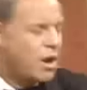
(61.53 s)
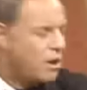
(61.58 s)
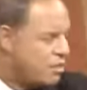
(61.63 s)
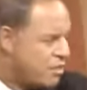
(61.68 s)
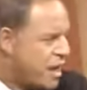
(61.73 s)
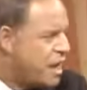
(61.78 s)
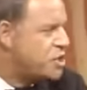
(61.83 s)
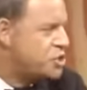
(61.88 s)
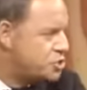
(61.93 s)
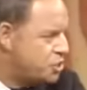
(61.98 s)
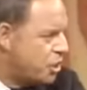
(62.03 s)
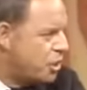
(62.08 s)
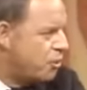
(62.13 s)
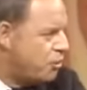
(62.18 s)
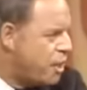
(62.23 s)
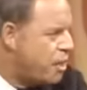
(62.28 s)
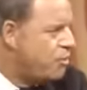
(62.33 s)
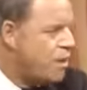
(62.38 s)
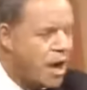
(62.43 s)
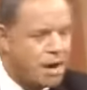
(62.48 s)
I want to thank
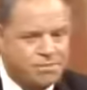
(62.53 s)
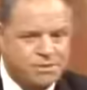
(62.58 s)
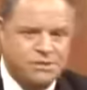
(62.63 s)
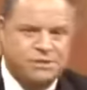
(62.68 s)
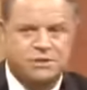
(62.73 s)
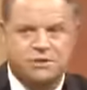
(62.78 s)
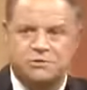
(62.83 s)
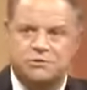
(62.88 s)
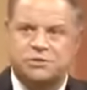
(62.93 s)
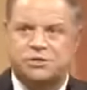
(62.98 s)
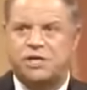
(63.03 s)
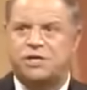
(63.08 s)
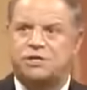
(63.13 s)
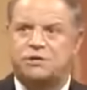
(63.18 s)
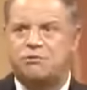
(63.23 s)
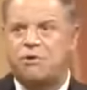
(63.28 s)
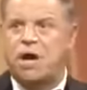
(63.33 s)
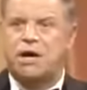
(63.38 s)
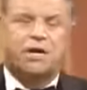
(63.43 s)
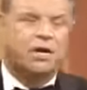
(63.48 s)
Sugar Ray Robinson, who
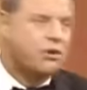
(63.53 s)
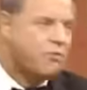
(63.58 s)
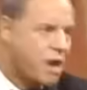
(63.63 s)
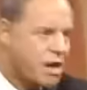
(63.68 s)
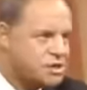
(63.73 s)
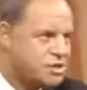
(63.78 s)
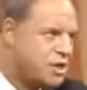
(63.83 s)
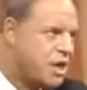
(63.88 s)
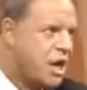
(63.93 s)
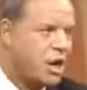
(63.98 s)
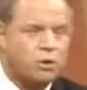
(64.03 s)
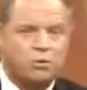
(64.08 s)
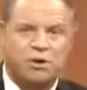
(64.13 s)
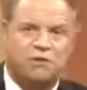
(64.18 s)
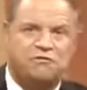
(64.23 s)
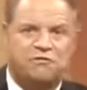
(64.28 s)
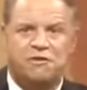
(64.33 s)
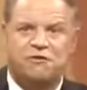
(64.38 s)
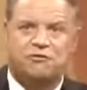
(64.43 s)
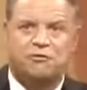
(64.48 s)
said to Rocky Graziano
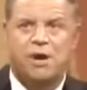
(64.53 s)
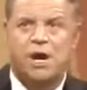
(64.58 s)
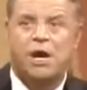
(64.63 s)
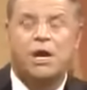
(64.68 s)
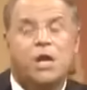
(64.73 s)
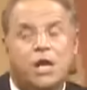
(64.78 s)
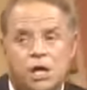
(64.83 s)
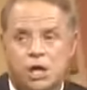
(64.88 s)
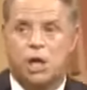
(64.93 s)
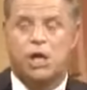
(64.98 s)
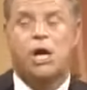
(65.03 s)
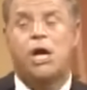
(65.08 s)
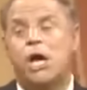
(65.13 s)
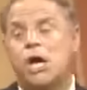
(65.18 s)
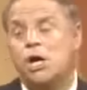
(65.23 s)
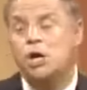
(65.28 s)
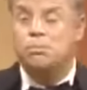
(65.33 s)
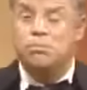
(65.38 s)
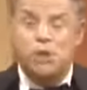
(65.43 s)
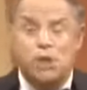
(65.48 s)
in the fifth round,
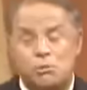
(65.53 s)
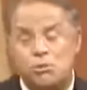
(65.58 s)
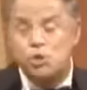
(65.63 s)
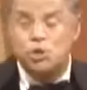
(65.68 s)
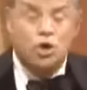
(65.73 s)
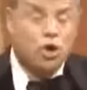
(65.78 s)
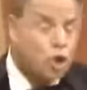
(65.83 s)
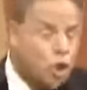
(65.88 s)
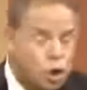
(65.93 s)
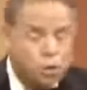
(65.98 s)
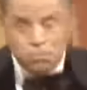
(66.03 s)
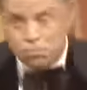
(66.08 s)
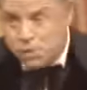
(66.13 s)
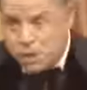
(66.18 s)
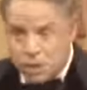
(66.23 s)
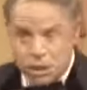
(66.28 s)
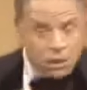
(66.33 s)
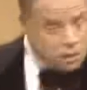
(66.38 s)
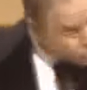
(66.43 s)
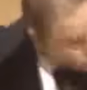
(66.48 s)
Hey, baby, you're hurting
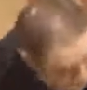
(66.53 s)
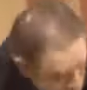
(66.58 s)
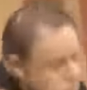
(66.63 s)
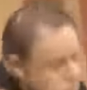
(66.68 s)
me.